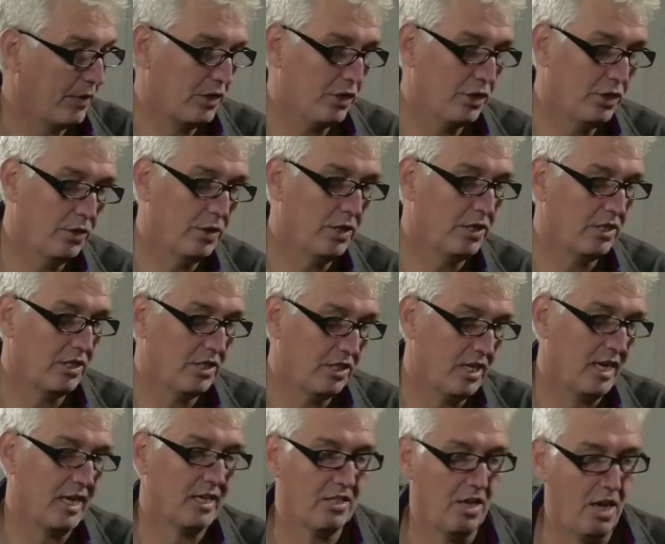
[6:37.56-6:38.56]
what you do is
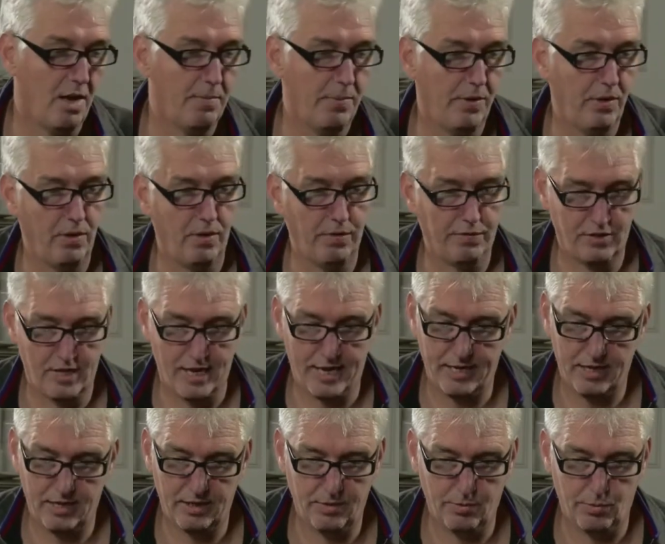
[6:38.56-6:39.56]
an example of,
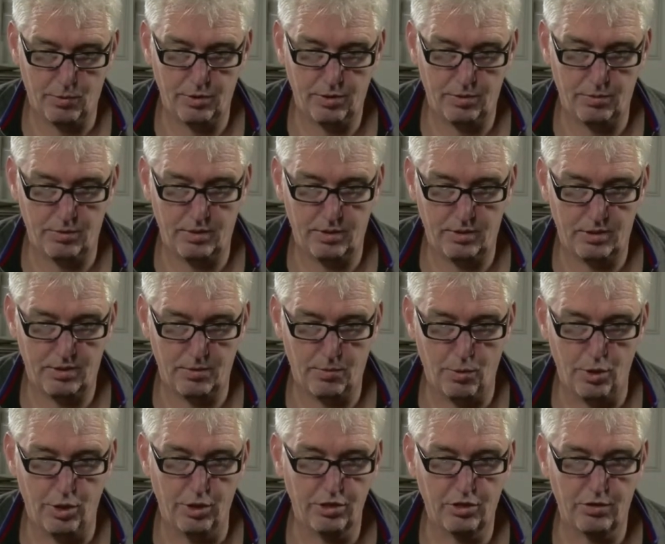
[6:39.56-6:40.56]
say, the
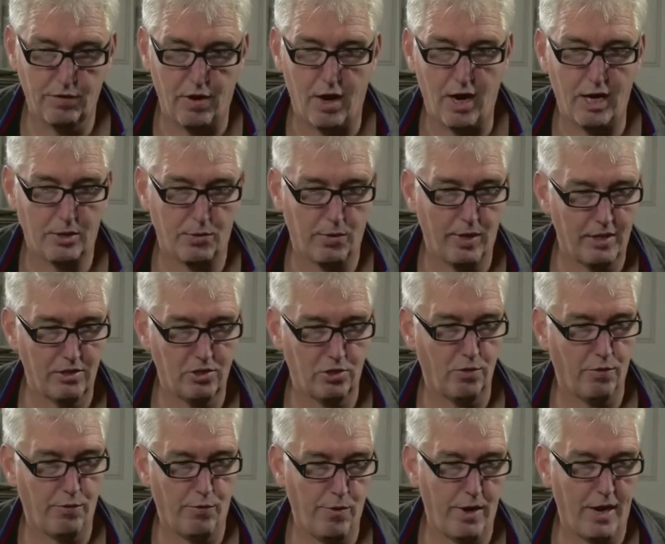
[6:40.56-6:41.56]
worlds of hardware and
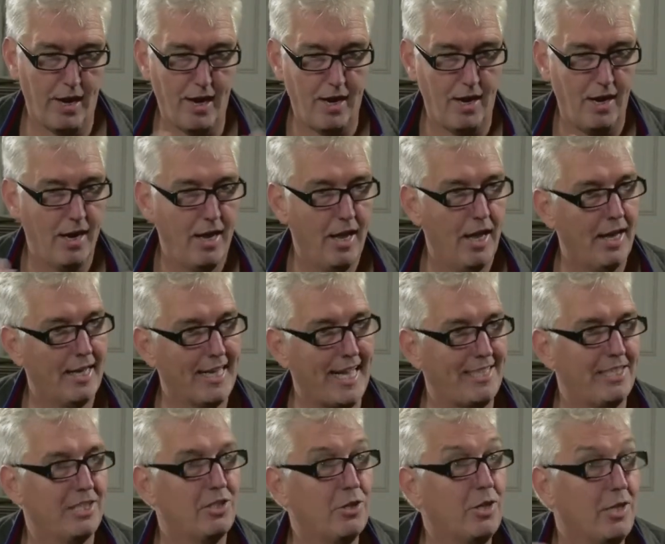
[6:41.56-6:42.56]
software
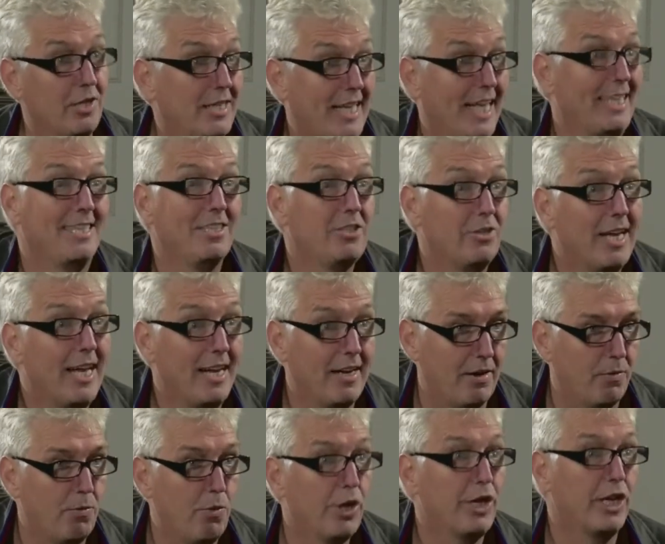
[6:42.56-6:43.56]
getting
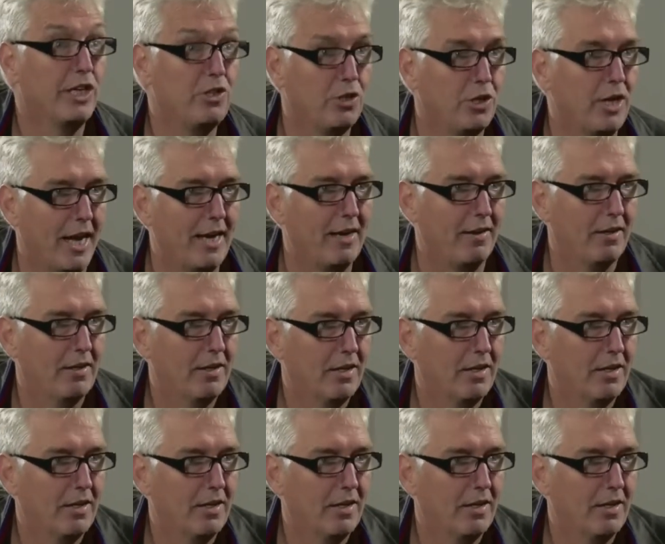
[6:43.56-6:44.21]
together, working together.